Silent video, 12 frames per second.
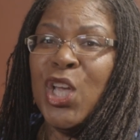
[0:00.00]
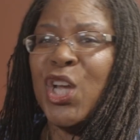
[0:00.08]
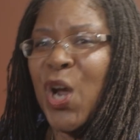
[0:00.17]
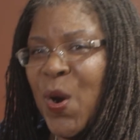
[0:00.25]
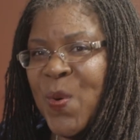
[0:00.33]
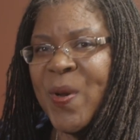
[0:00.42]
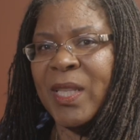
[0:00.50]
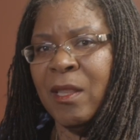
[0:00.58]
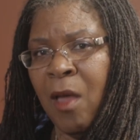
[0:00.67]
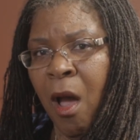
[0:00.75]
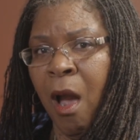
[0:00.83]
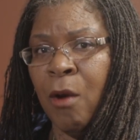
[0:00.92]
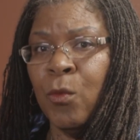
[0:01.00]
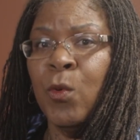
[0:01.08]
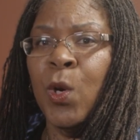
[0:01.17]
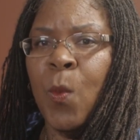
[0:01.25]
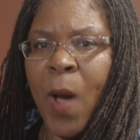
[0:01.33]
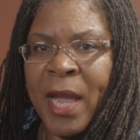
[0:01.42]
Current law
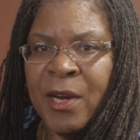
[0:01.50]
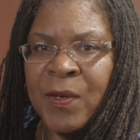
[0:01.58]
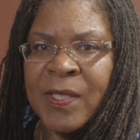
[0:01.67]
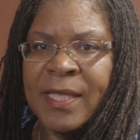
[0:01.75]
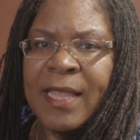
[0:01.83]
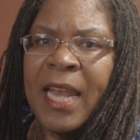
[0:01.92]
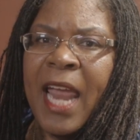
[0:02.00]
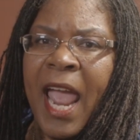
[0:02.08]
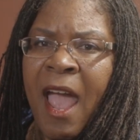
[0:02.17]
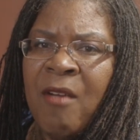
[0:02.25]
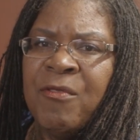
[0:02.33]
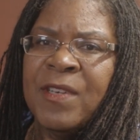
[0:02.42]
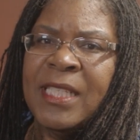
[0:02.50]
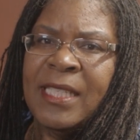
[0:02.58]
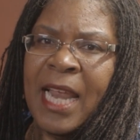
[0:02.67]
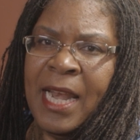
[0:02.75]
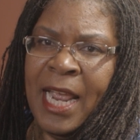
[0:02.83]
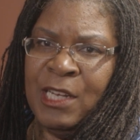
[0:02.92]
requires that every
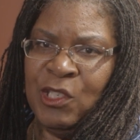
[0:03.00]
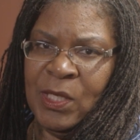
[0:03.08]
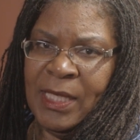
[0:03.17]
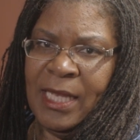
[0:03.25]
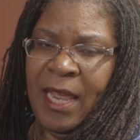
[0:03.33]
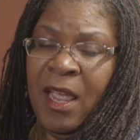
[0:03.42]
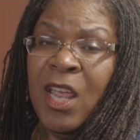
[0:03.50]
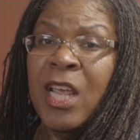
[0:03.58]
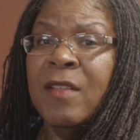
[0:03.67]
state agency